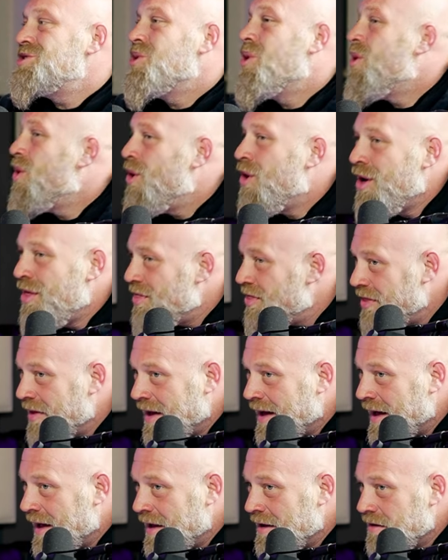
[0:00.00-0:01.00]
taught
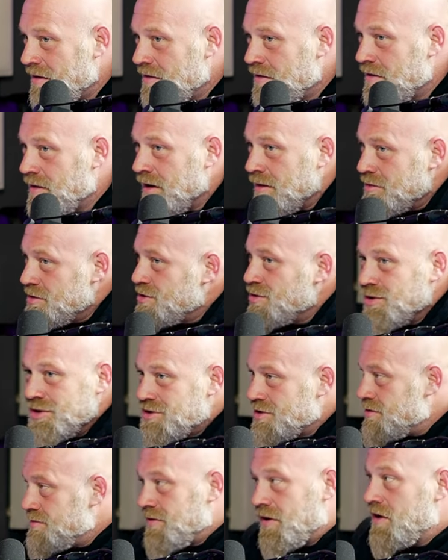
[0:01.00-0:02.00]
that. Yeah. I was taught
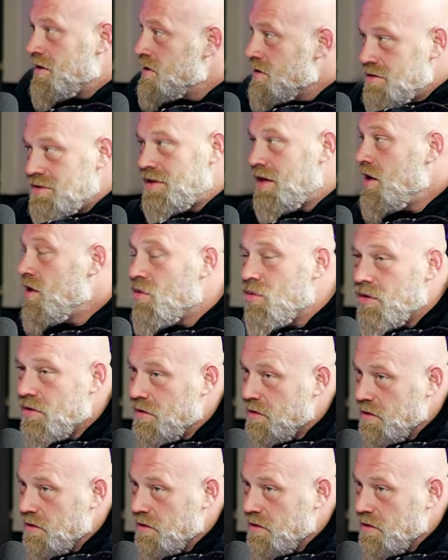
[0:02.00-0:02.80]
just fucking deal with